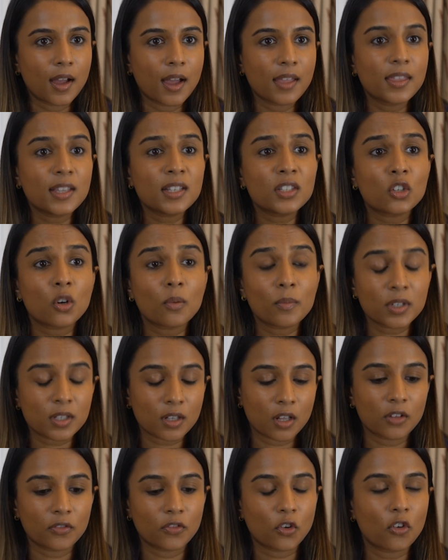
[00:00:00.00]
And this
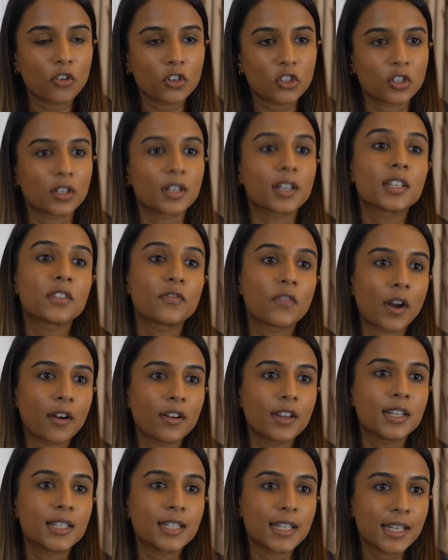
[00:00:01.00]
domicile of origin is
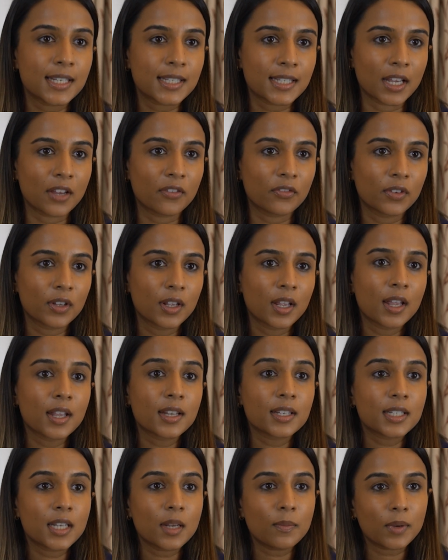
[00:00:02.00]
very adhesive.
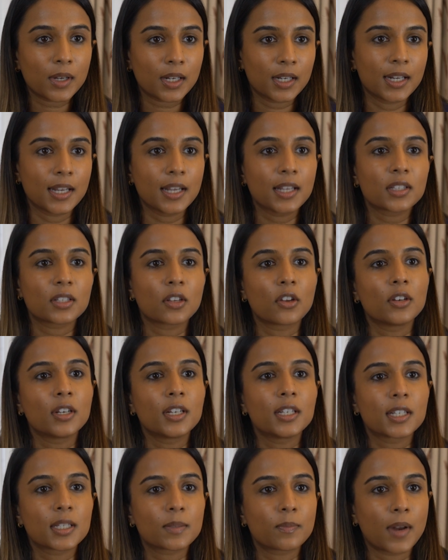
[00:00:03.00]
Typically, it's only
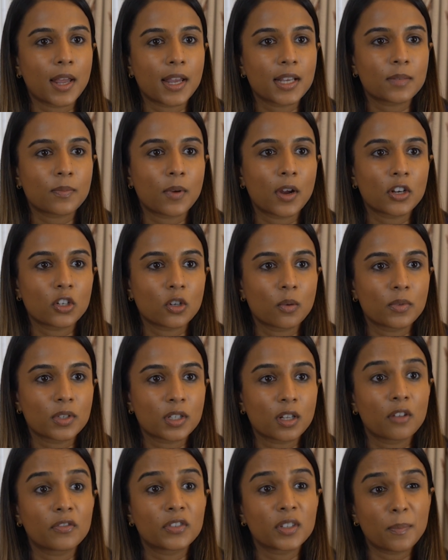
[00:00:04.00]
displaced by a
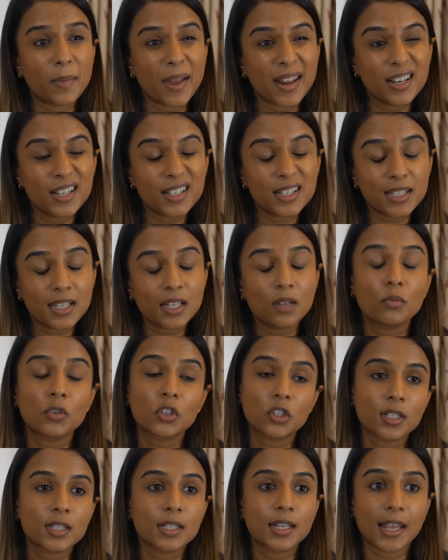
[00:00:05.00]
domicile of dependency,
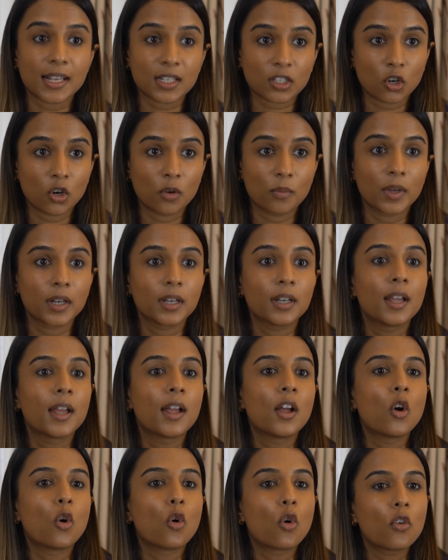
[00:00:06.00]
which is less common,
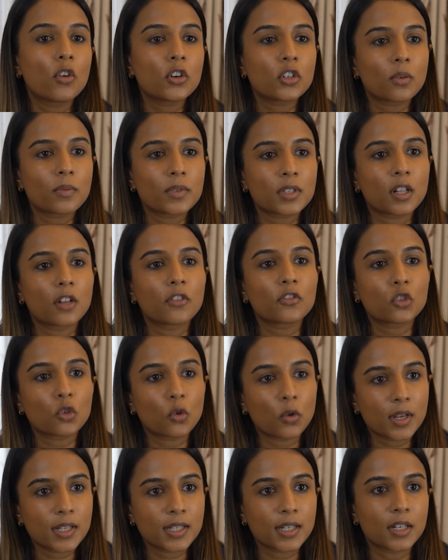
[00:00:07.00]
or a domicile of
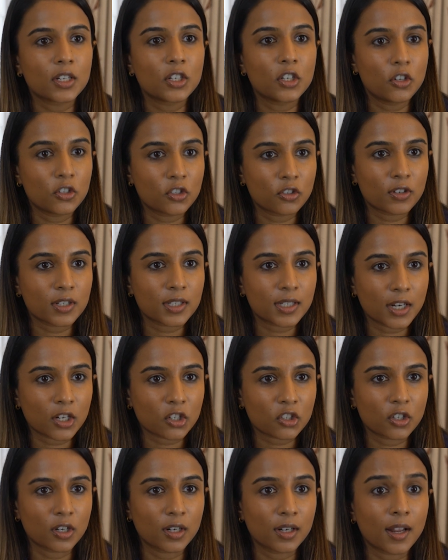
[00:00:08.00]
choice in a new
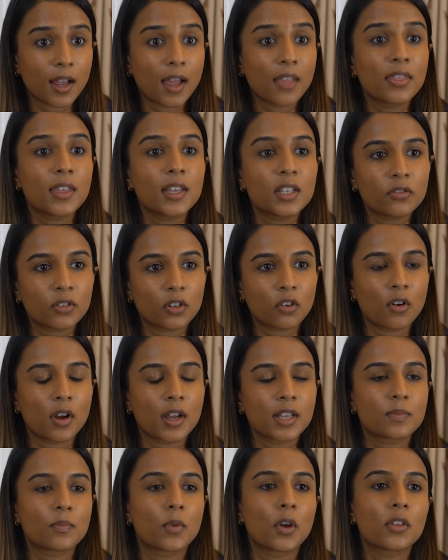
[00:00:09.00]
jurisdiction, and this
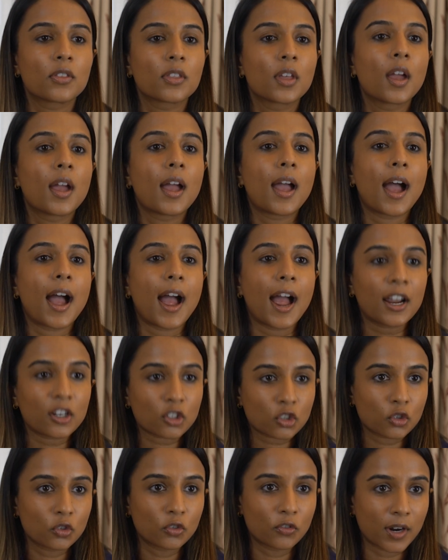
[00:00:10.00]
requires both
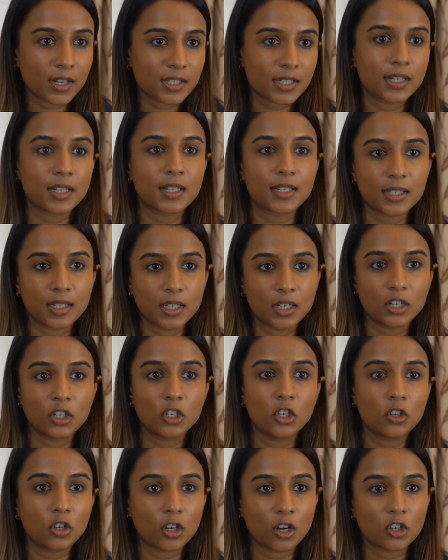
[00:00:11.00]
actual residence in a
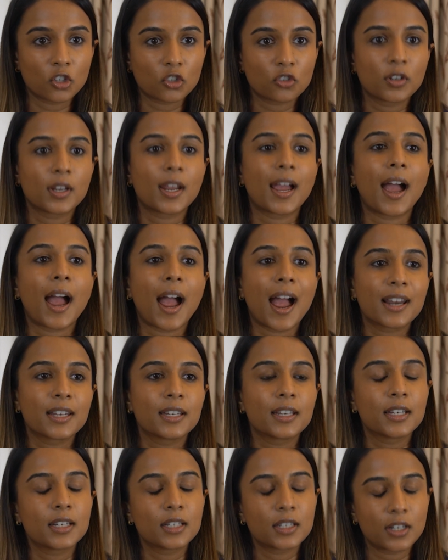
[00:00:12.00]
new country and
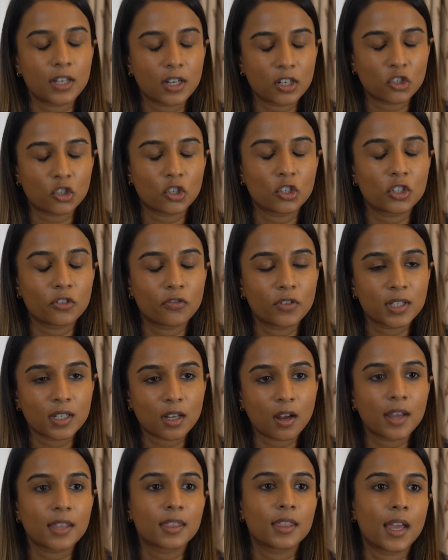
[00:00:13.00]
an intention to
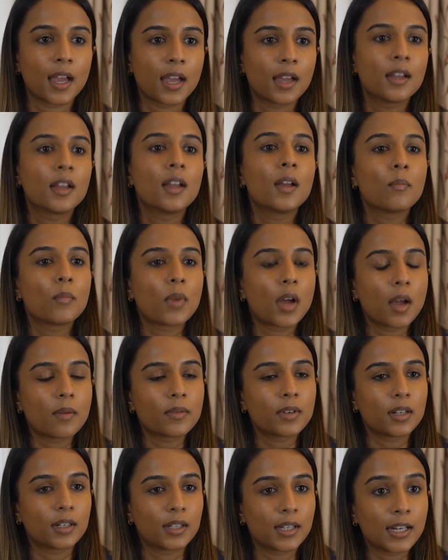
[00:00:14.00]
reside there
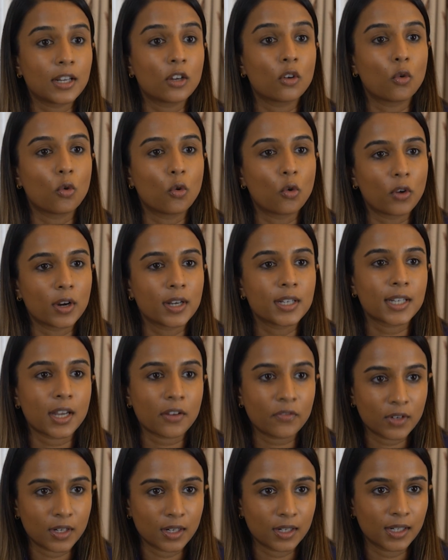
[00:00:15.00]
permanently or
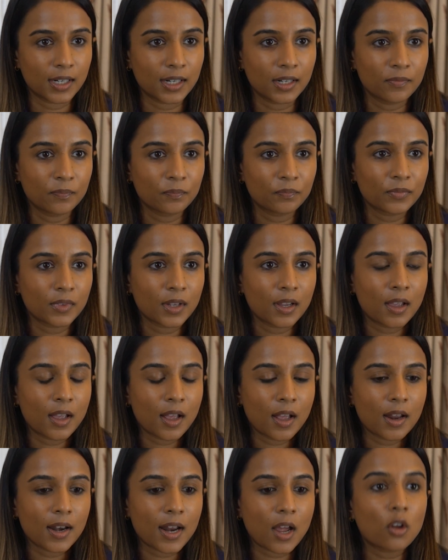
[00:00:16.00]
indefinitely.
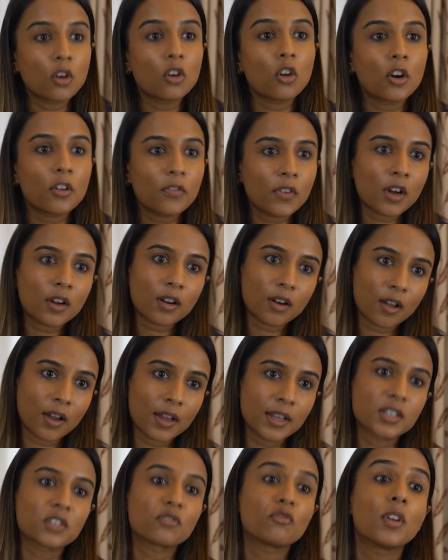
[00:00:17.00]
Now, a lot of our
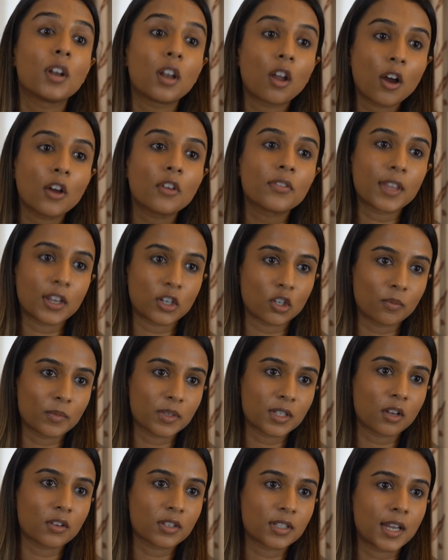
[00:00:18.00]
clients rely on their
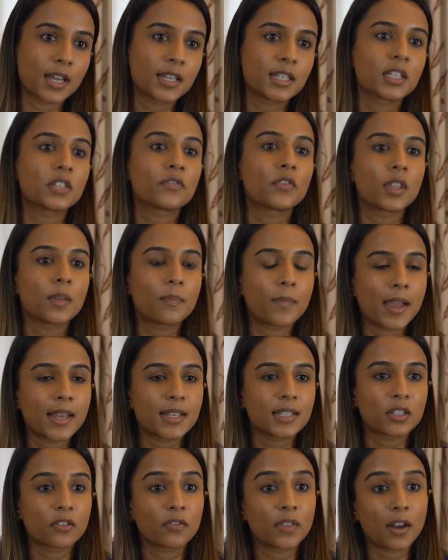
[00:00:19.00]
domicile status for the
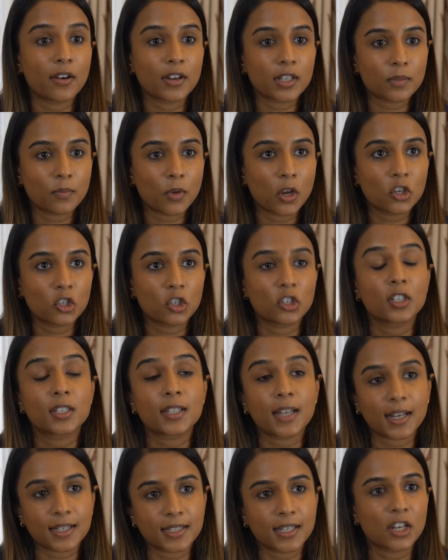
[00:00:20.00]
basis of their exposure to
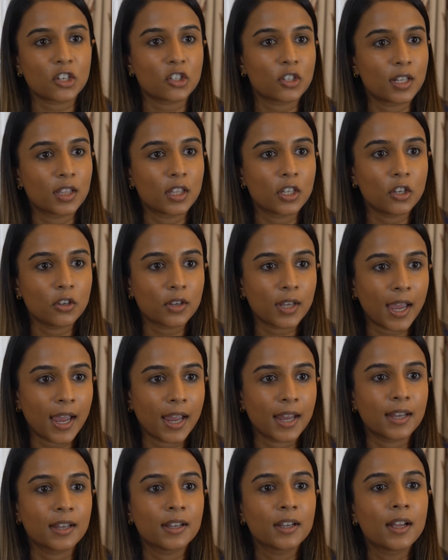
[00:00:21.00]
taxation in the
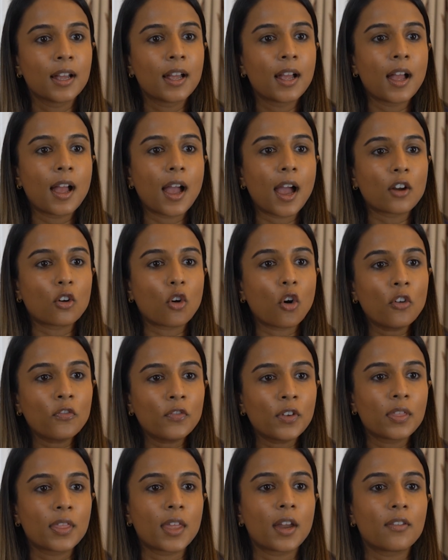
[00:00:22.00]
UK, and
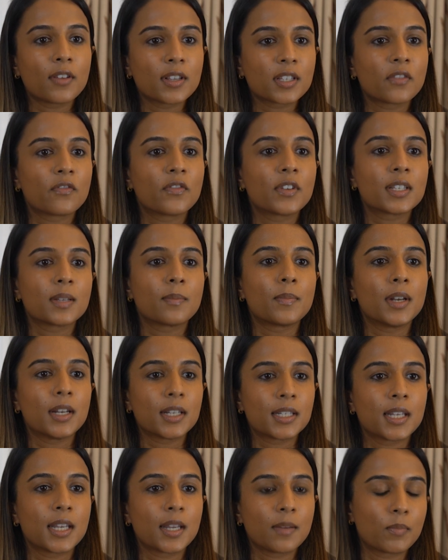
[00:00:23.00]
often there is a
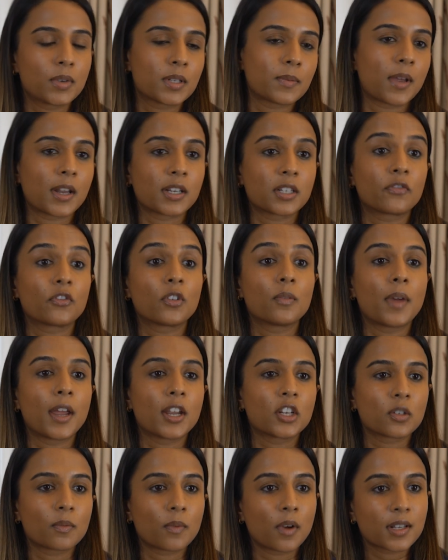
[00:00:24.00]
visibility perspective from
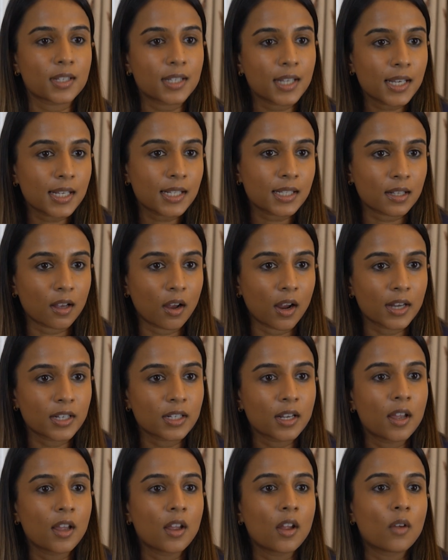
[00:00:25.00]
HMRC's side,